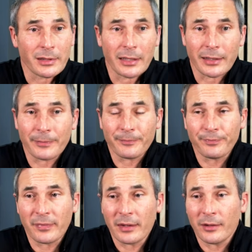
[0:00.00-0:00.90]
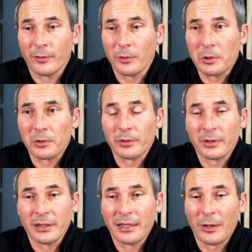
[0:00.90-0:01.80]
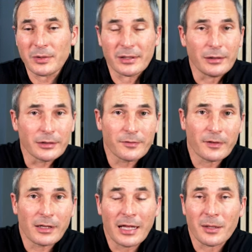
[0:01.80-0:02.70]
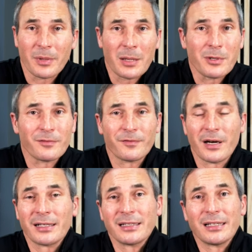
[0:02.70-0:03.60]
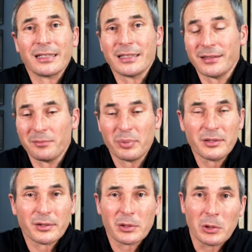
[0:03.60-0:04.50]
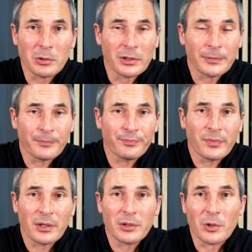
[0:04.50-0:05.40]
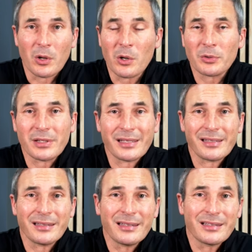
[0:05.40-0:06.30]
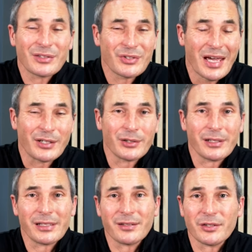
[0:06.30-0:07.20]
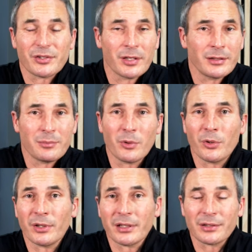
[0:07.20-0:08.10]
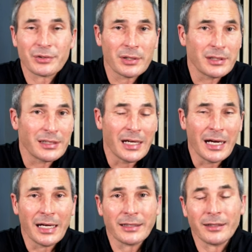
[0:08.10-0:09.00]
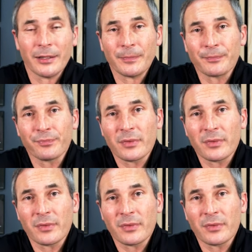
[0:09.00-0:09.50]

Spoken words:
Like, I was in Huntsville, Alabama on Friday night, and then Pensacola, you know, all day Saturday, and then Sunday morning and Sunday night, and then